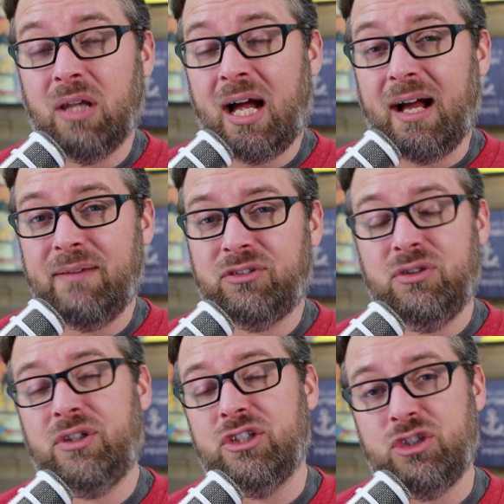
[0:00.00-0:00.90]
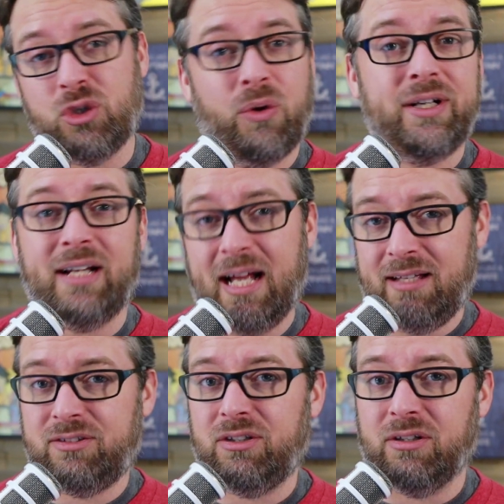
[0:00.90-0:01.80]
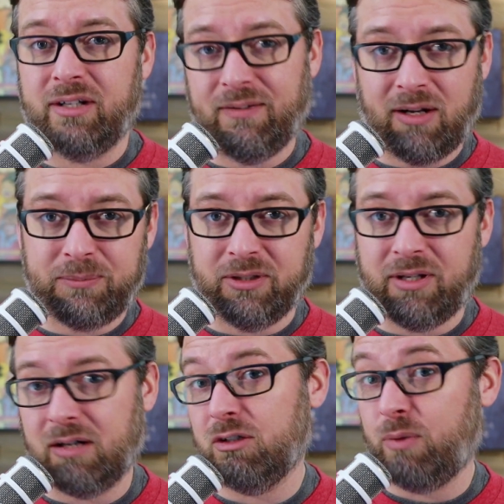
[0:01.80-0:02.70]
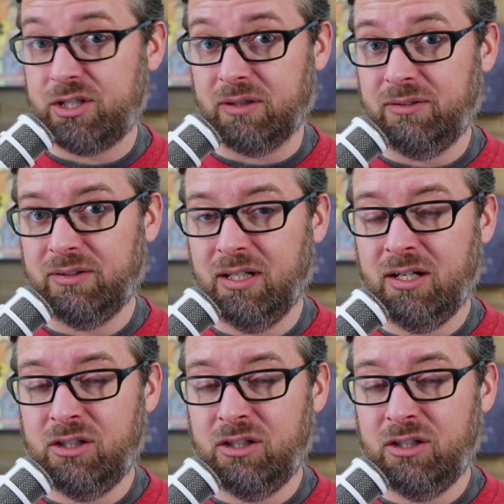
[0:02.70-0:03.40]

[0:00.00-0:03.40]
live so you can join and ask your DevOps and Docker questions.